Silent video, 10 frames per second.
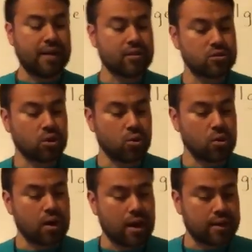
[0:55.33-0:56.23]
the total
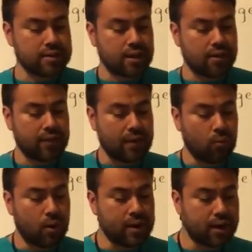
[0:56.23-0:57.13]
cost of a
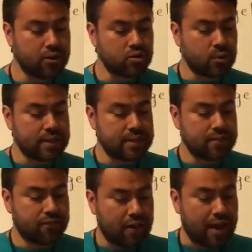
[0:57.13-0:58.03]

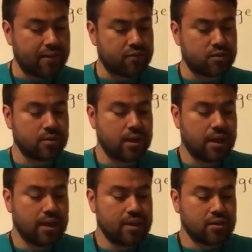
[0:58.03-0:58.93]

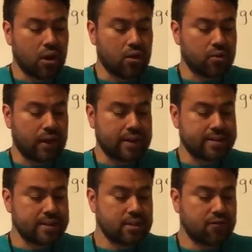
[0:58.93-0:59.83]

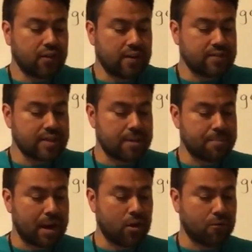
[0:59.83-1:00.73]
$125.65
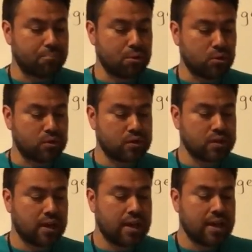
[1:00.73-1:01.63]
pair of boots